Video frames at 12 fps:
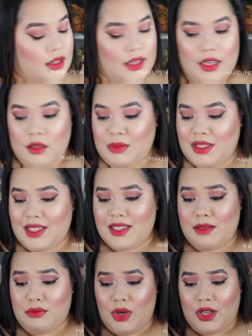Now I'm gonna take
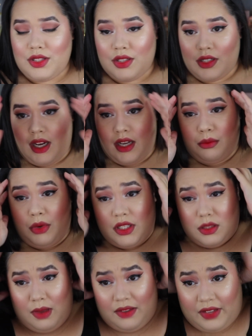some bronzer and kind of
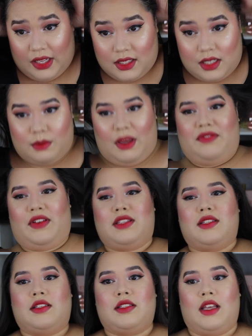bronze my face because my
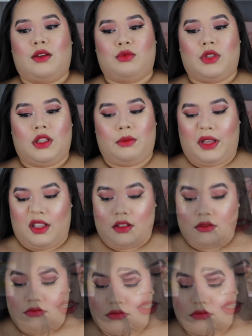face looks like really pale.